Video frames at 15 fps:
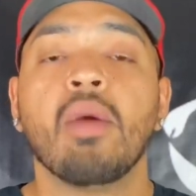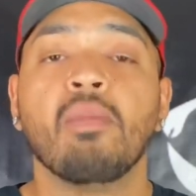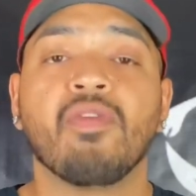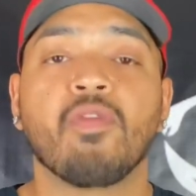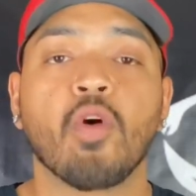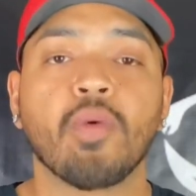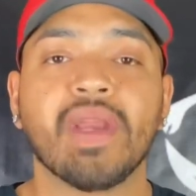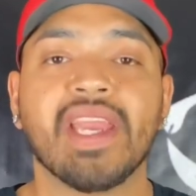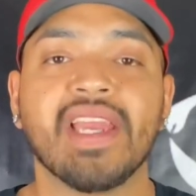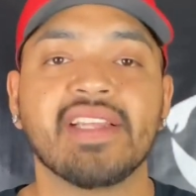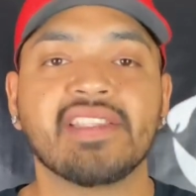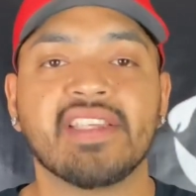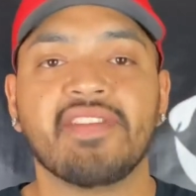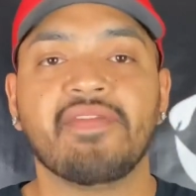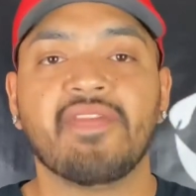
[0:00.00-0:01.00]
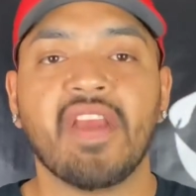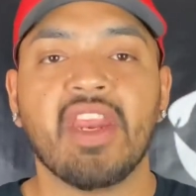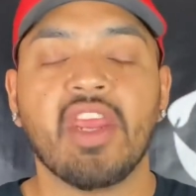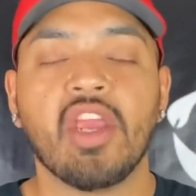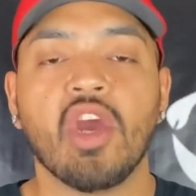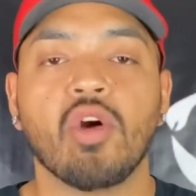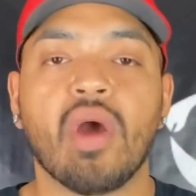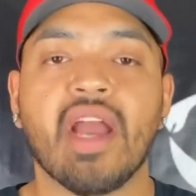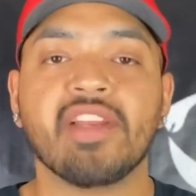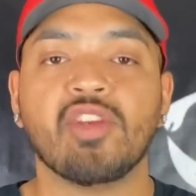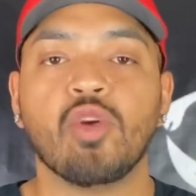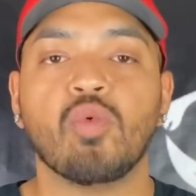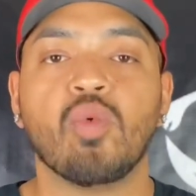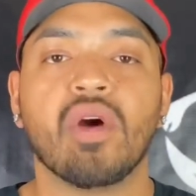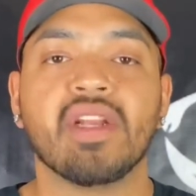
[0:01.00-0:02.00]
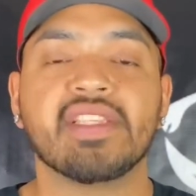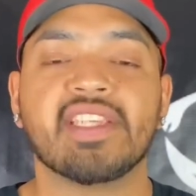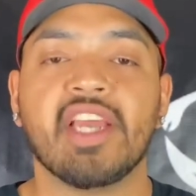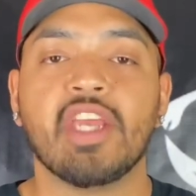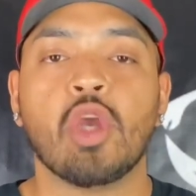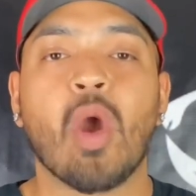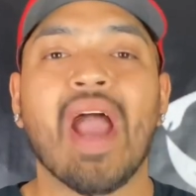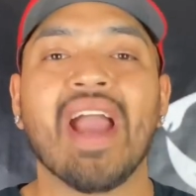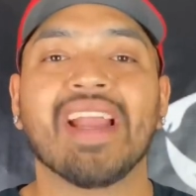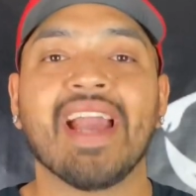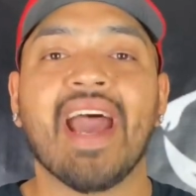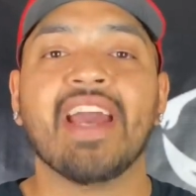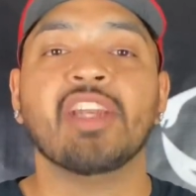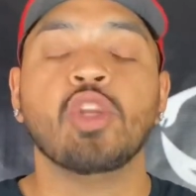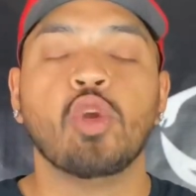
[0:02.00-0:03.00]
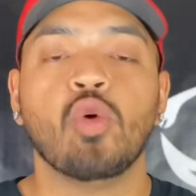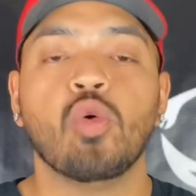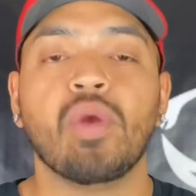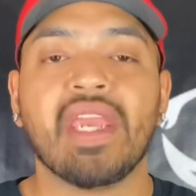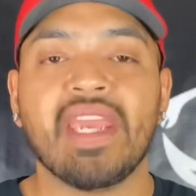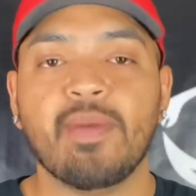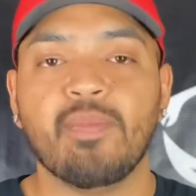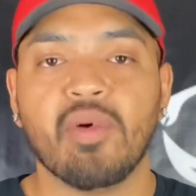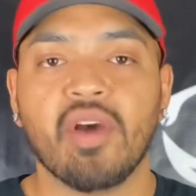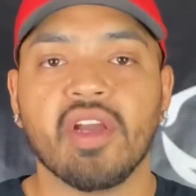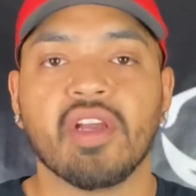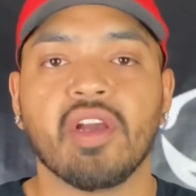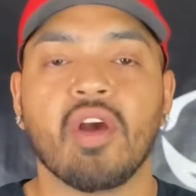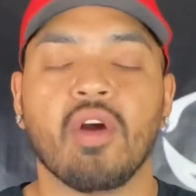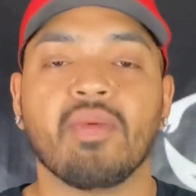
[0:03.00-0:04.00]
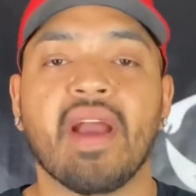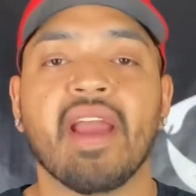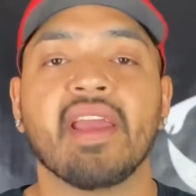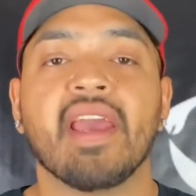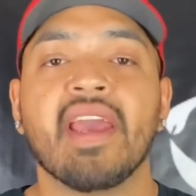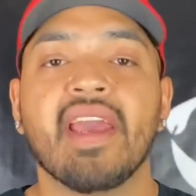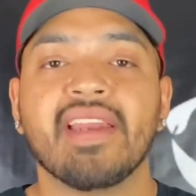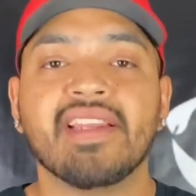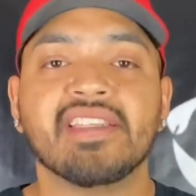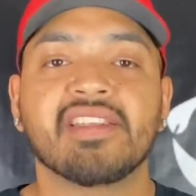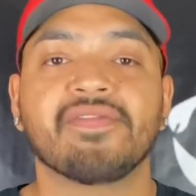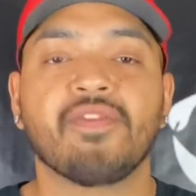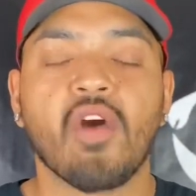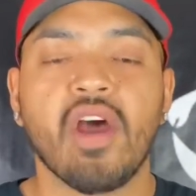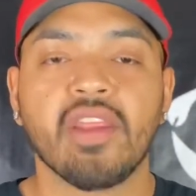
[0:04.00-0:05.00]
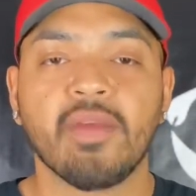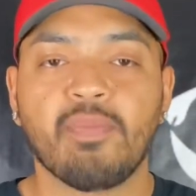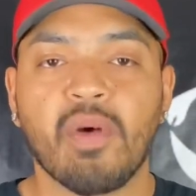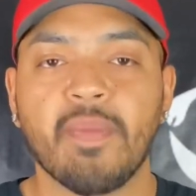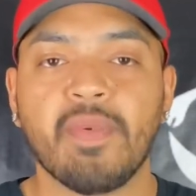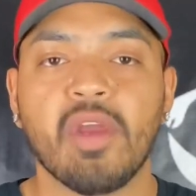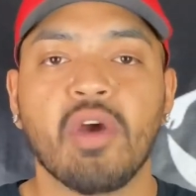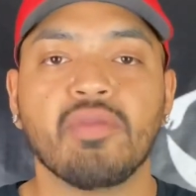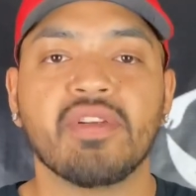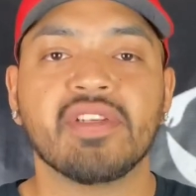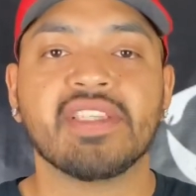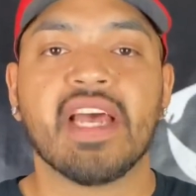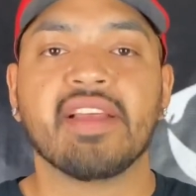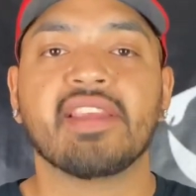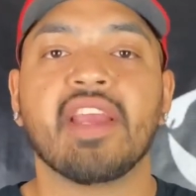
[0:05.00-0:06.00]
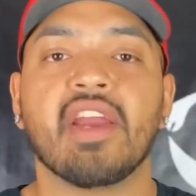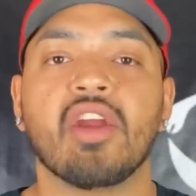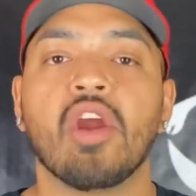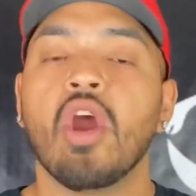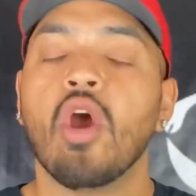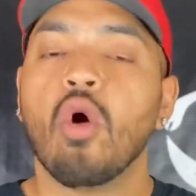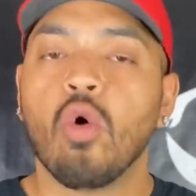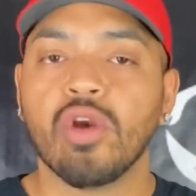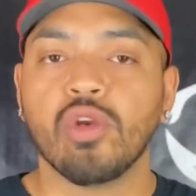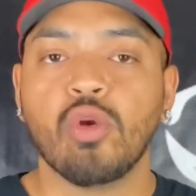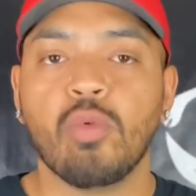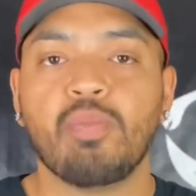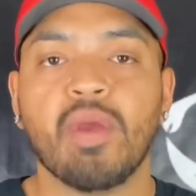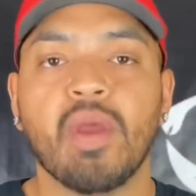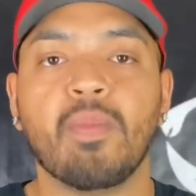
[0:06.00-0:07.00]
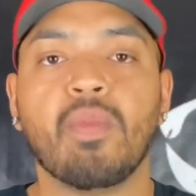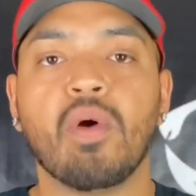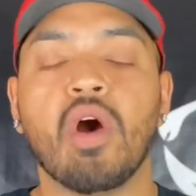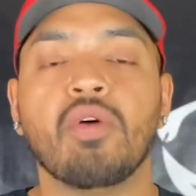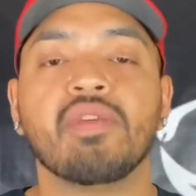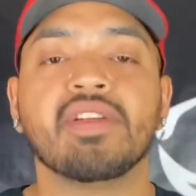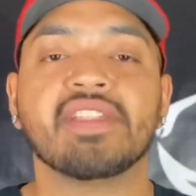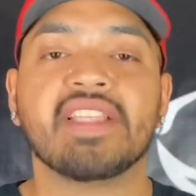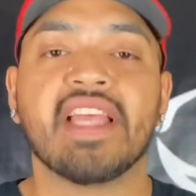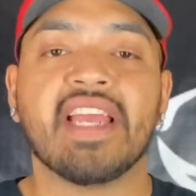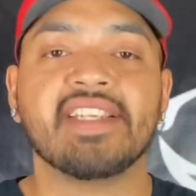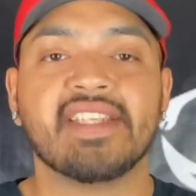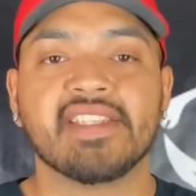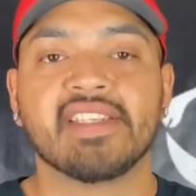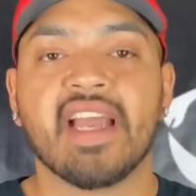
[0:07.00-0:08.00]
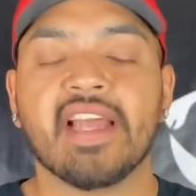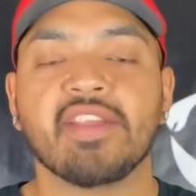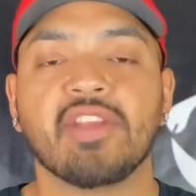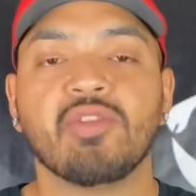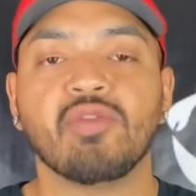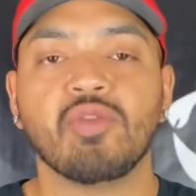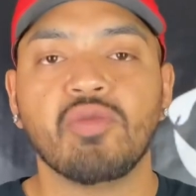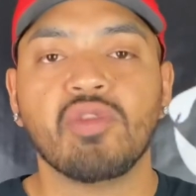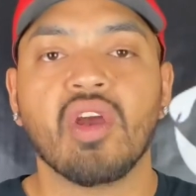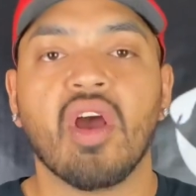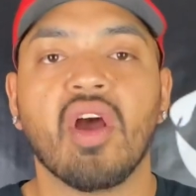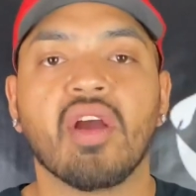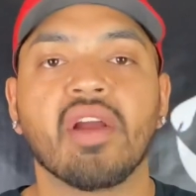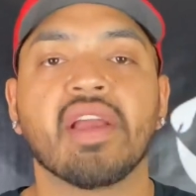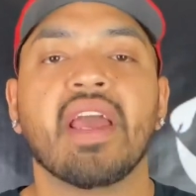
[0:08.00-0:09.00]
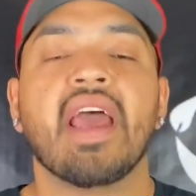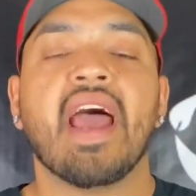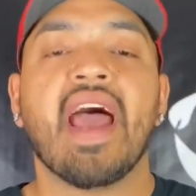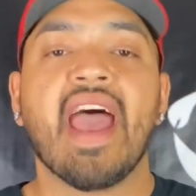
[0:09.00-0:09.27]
Before we get into the video, I do want to tell you, I got a new ebook, all right? This is for all the puppy owners out there or new pit bull owners that just got their new dog.